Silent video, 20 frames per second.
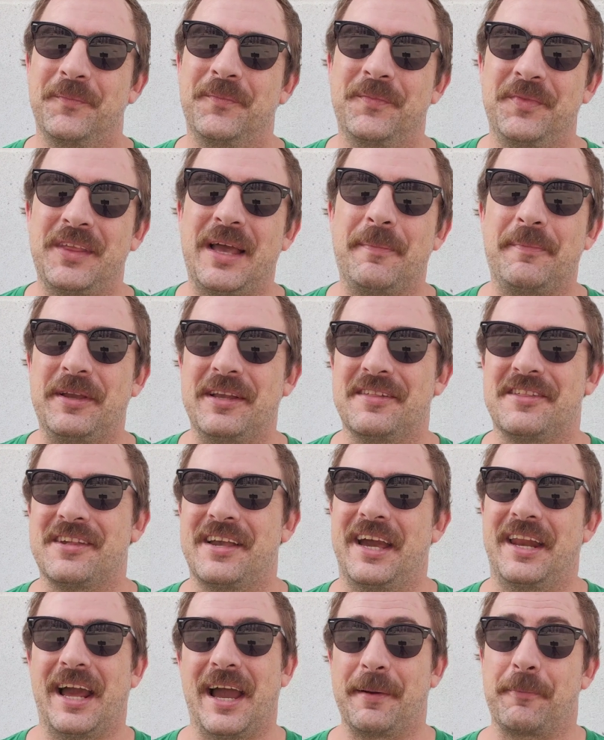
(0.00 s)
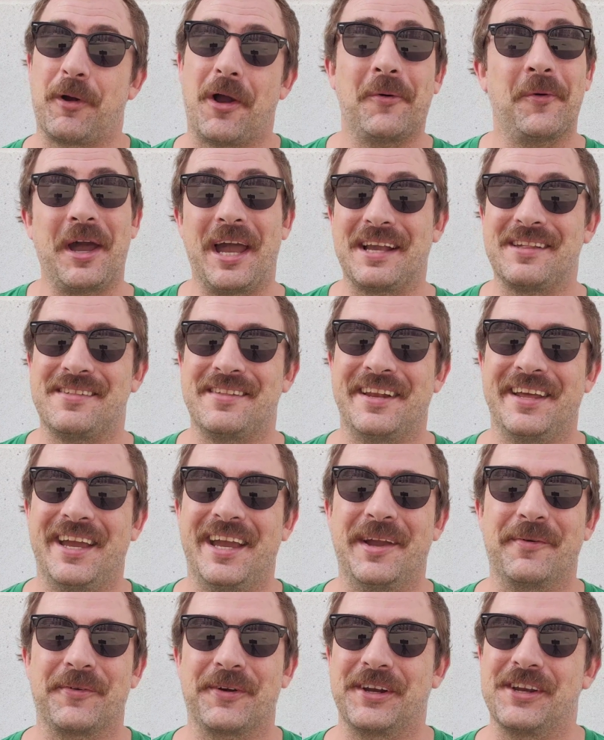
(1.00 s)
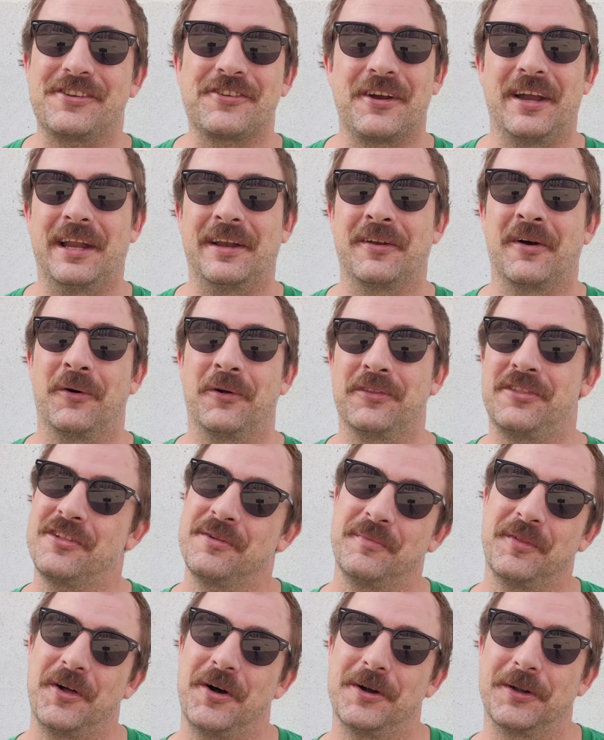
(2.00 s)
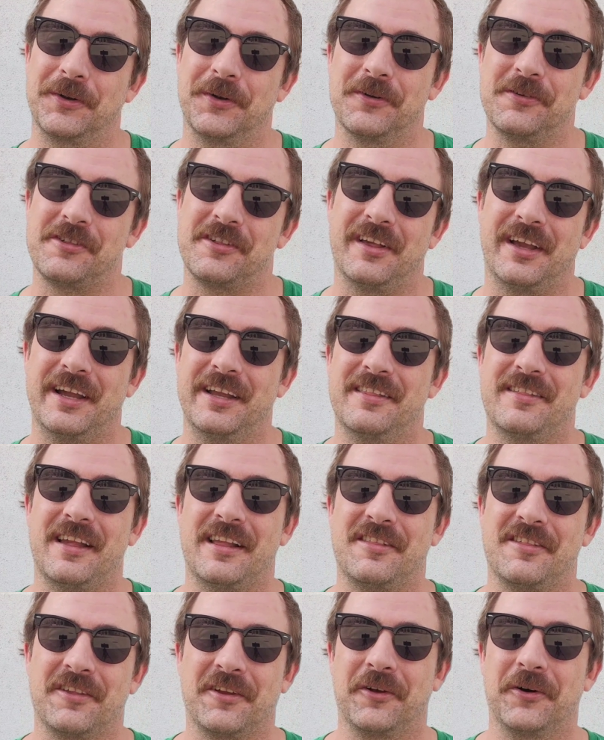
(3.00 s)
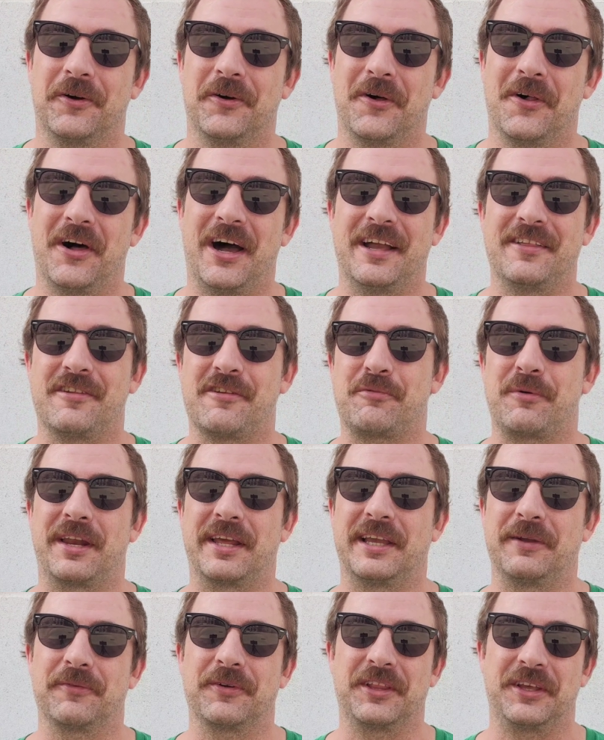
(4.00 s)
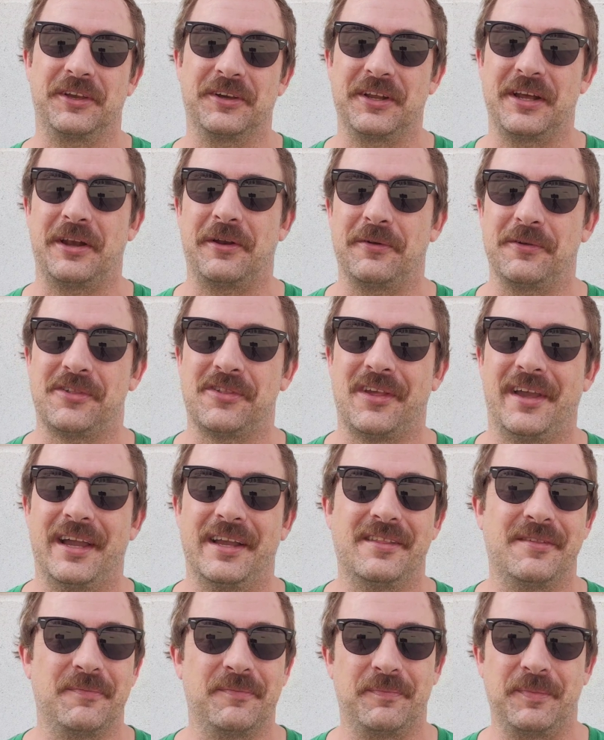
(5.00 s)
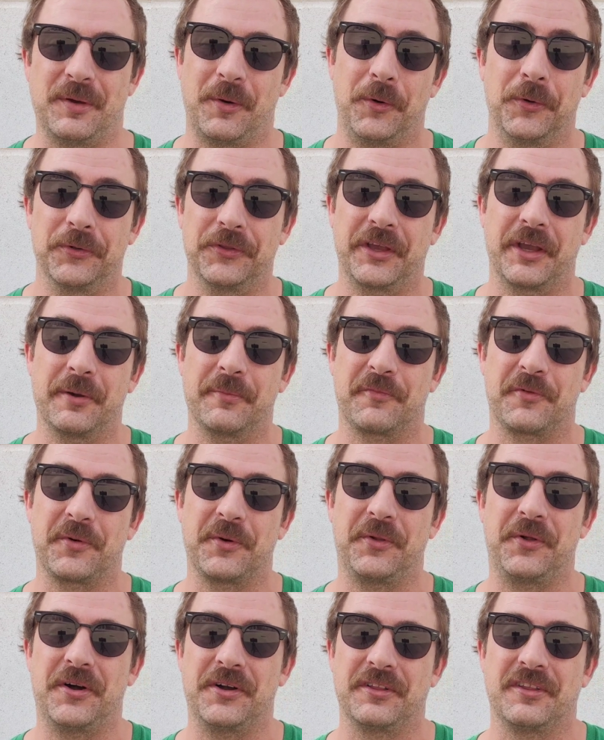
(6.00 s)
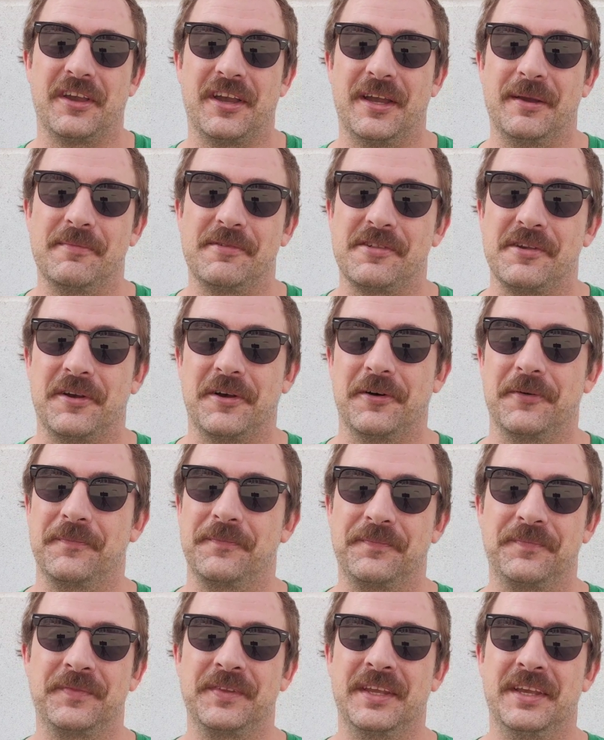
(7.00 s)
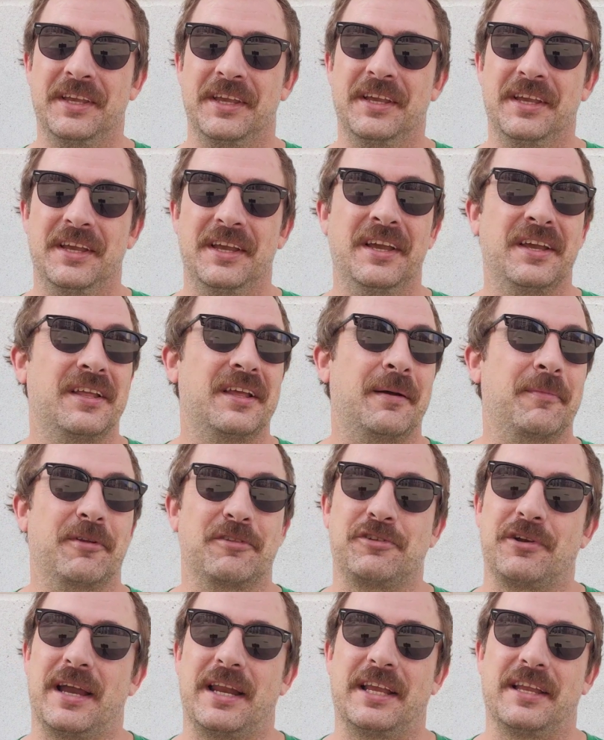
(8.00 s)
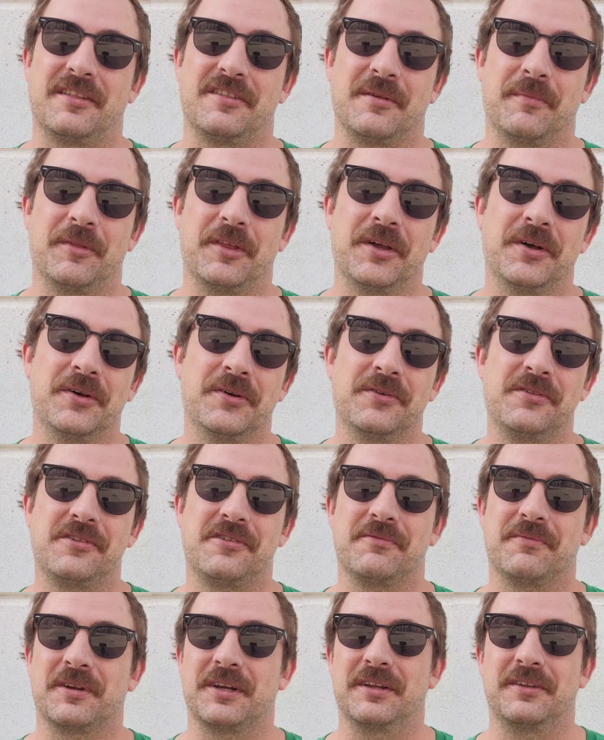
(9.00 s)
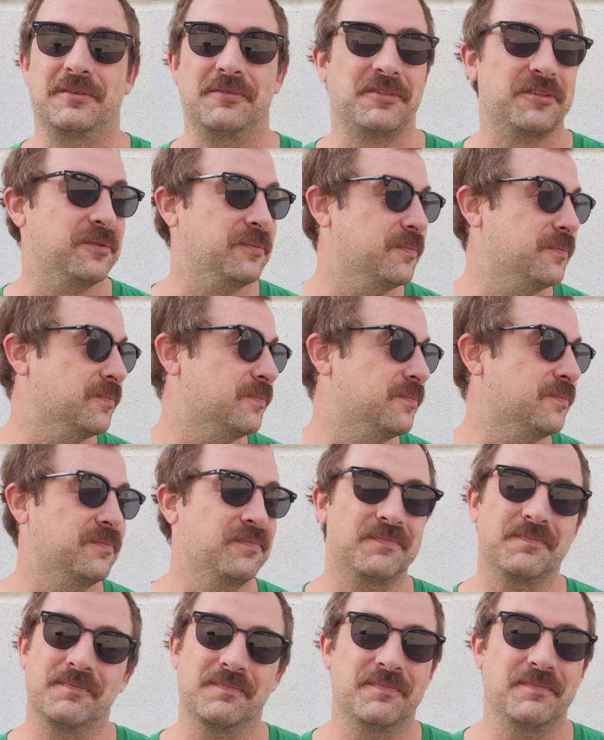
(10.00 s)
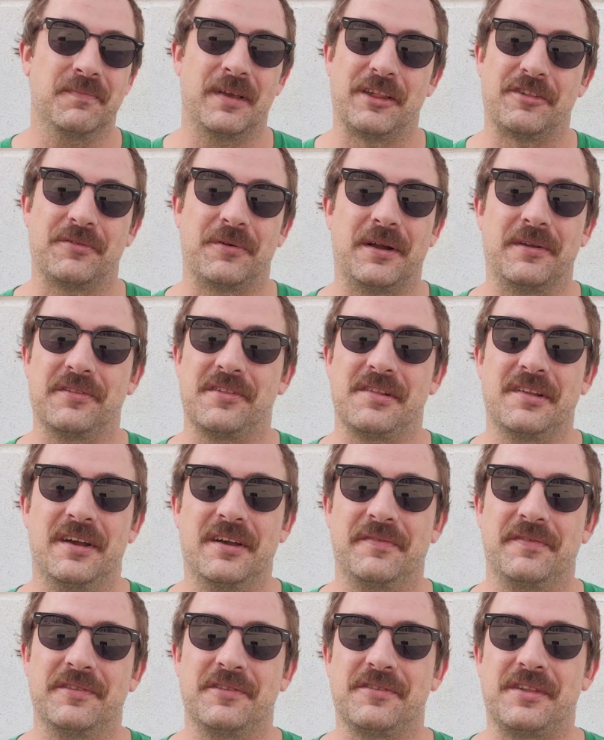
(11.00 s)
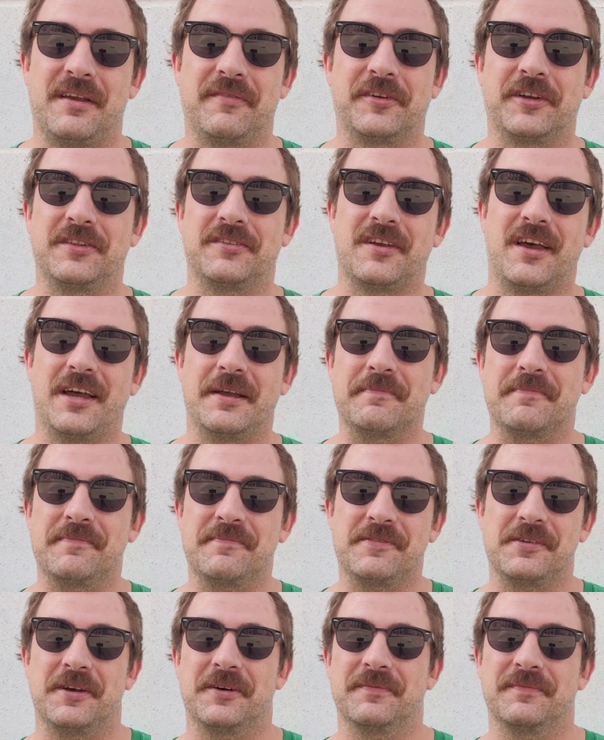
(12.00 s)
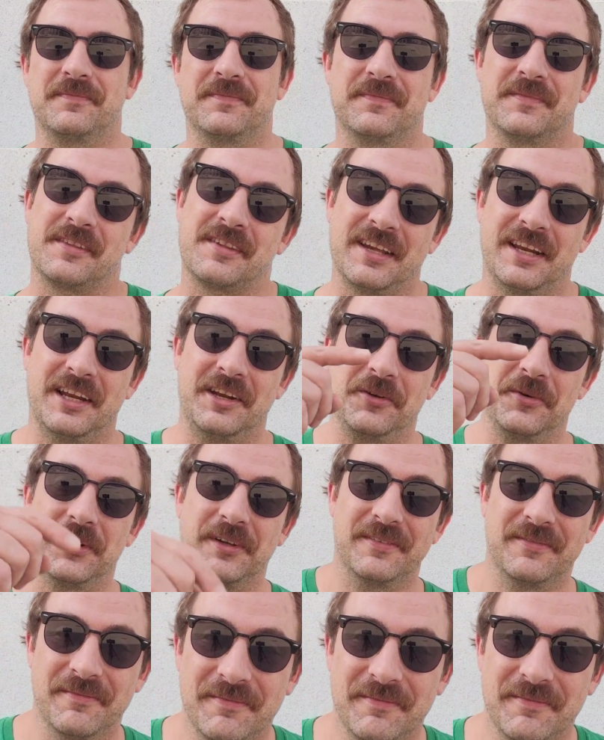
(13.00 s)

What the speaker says: that being said, I brought wax today, and we're going to try and hold some long nose slides. That's the goal. I just want to get really good at nose slides and be holding them for a long time. So I'm going to try to get some of those. We're going to do some mess around stuff and just have a good time. So let's get into it.